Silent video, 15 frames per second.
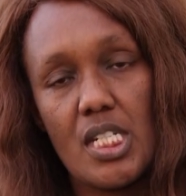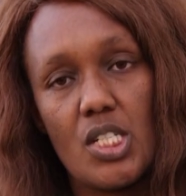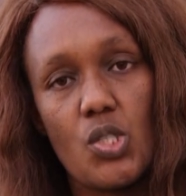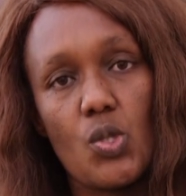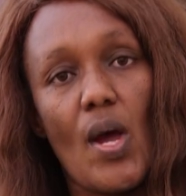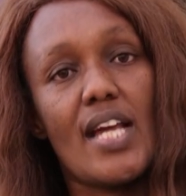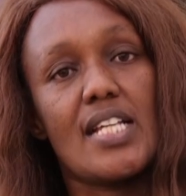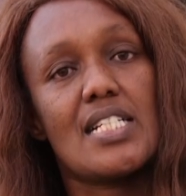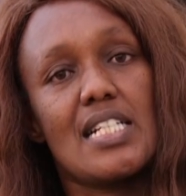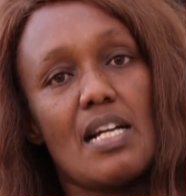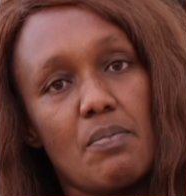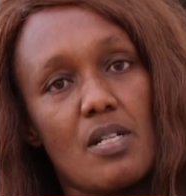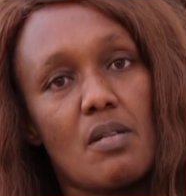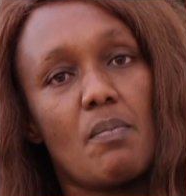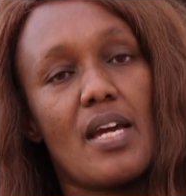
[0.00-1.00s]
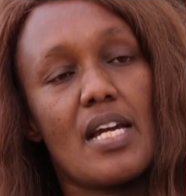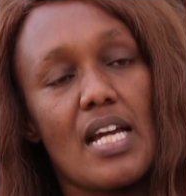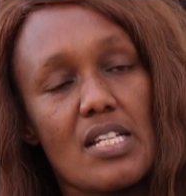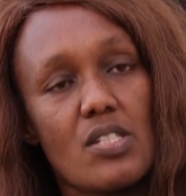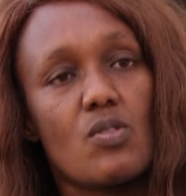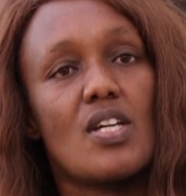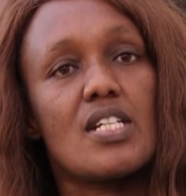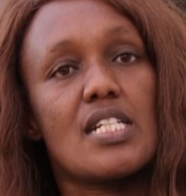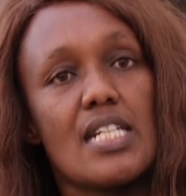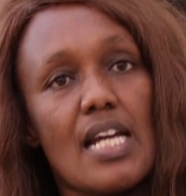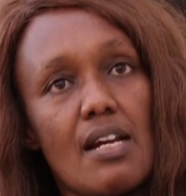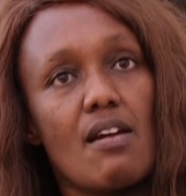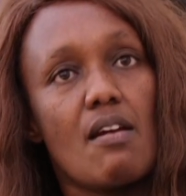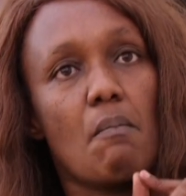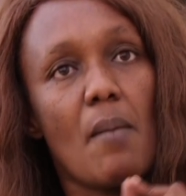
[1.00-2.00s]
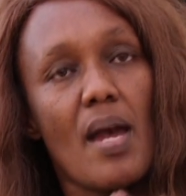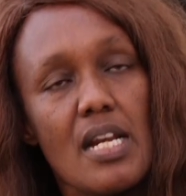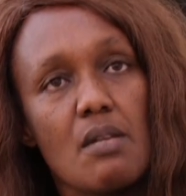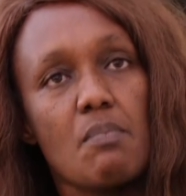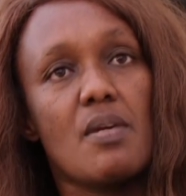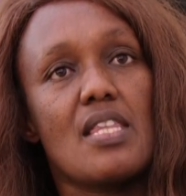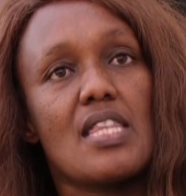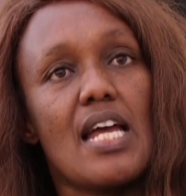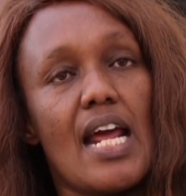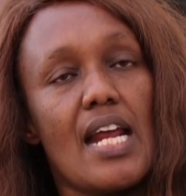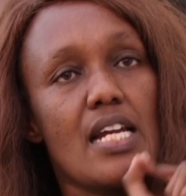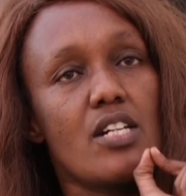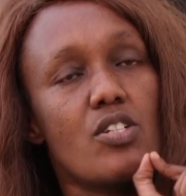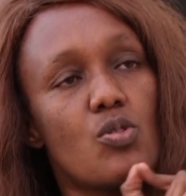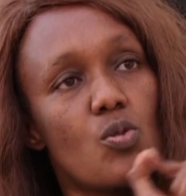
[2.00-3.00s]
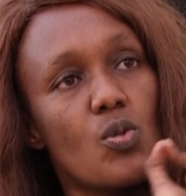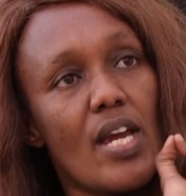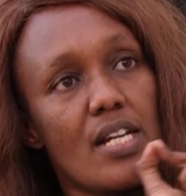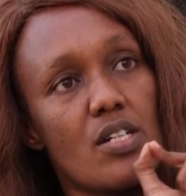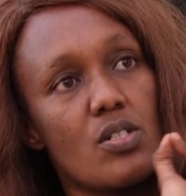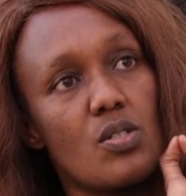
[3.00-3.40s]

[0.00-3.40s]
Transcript: So I slept in my car so that it can remind me that I need to get